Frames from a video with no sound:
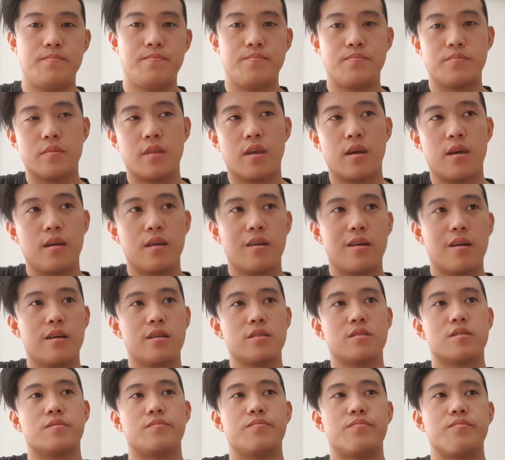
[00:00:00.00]
Hey
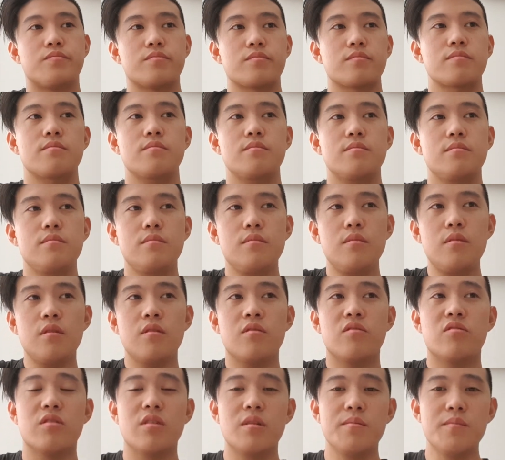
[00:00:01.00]
guys,
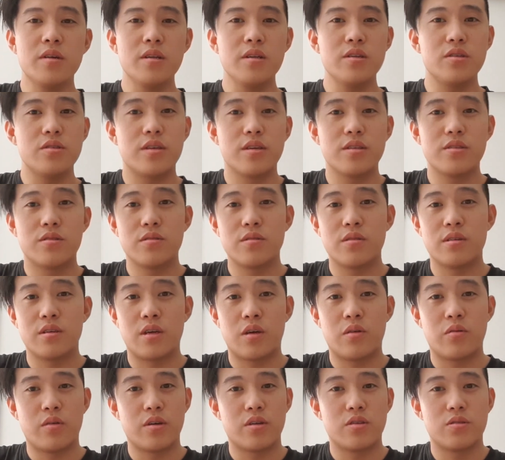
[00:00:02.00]
so I'm gonna try to do a
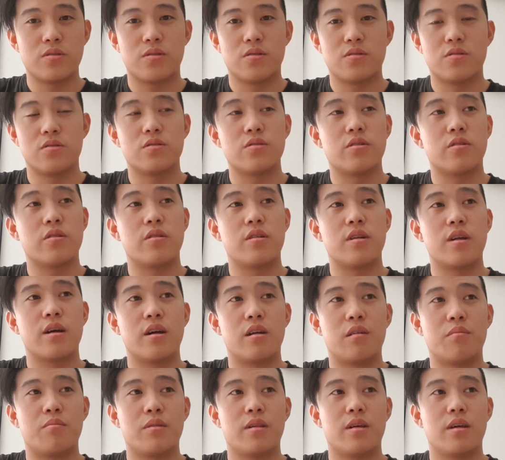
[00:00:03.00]
quick short tutorial on how
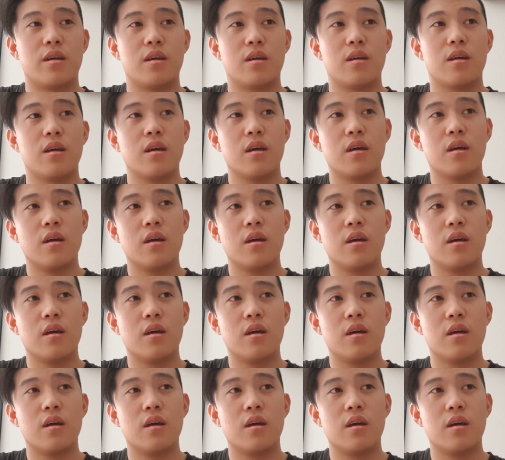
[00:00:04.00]
to play